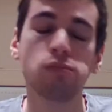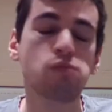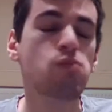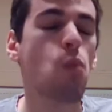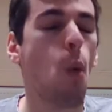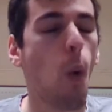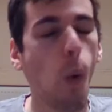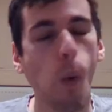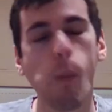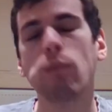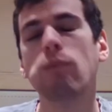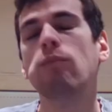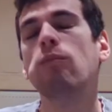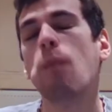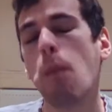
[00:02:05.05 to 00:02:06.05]
Just put the whole
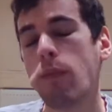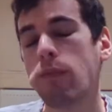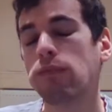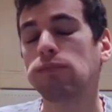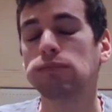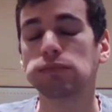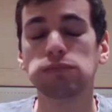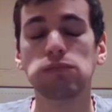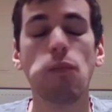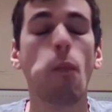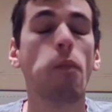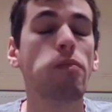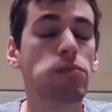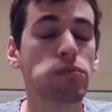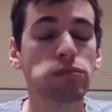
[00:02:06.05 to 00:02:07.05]
thing in.
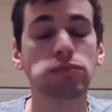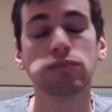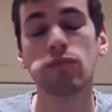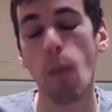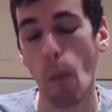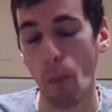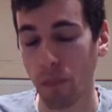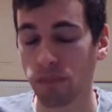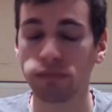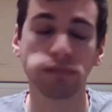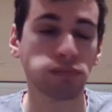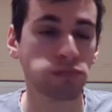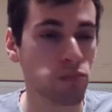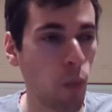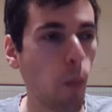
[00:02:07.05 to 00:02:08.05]

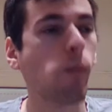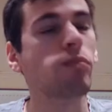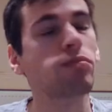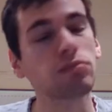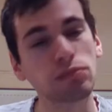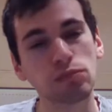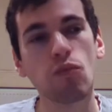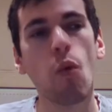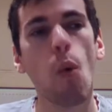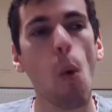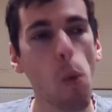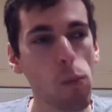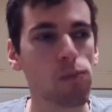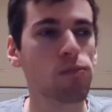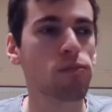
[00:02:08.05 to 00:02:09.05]

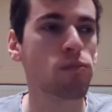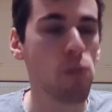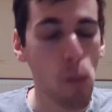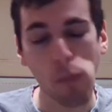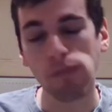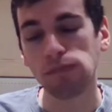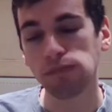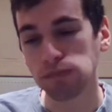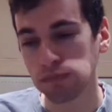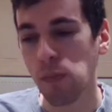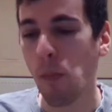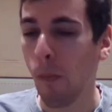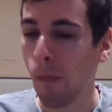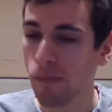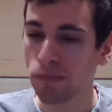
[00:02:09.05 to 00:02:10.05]
So he's closing his
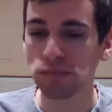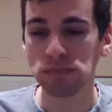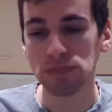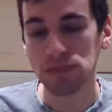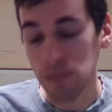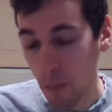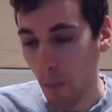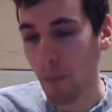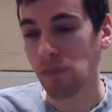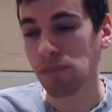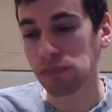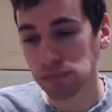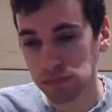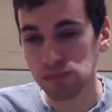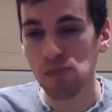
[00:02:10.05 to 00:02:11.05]
eyes, and
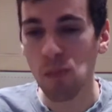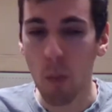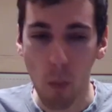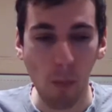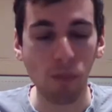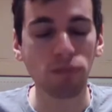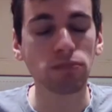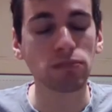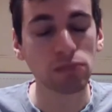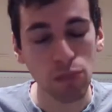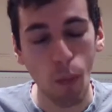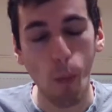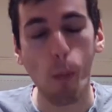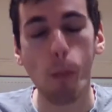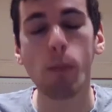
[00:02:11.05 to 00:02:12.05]
now he's opening them.
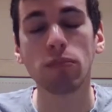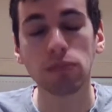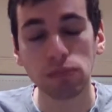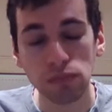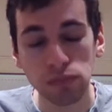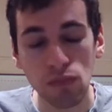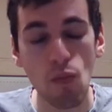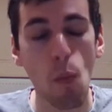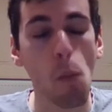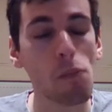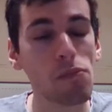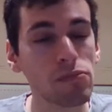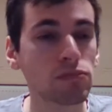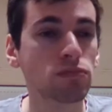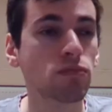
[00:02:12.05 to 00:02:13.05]
I think he's trying to
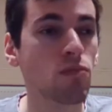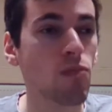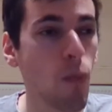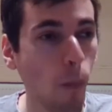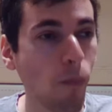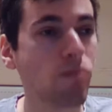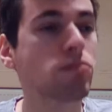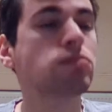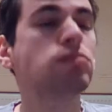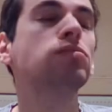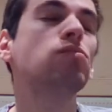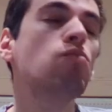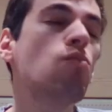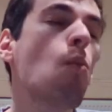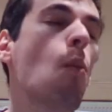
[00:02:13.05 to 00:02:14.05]
enjoy the taste.
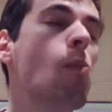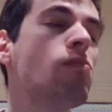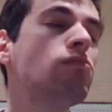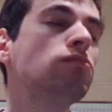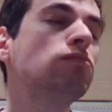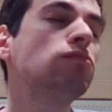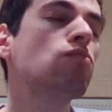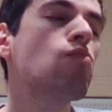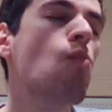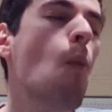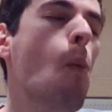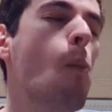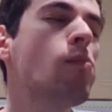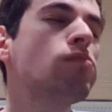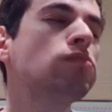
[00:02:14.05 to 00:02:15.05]

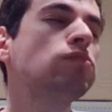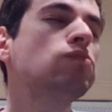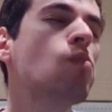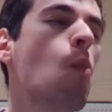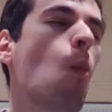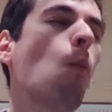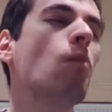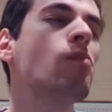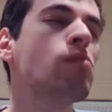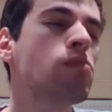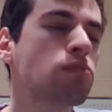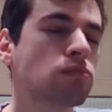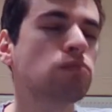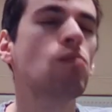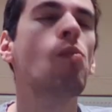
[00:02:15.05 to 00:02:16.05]
So make sure you enjoy the
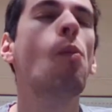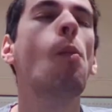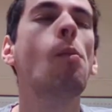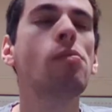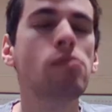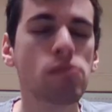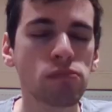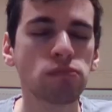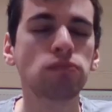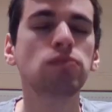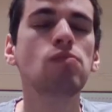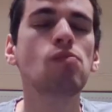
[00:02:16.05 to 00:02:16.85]
taste when you eat it.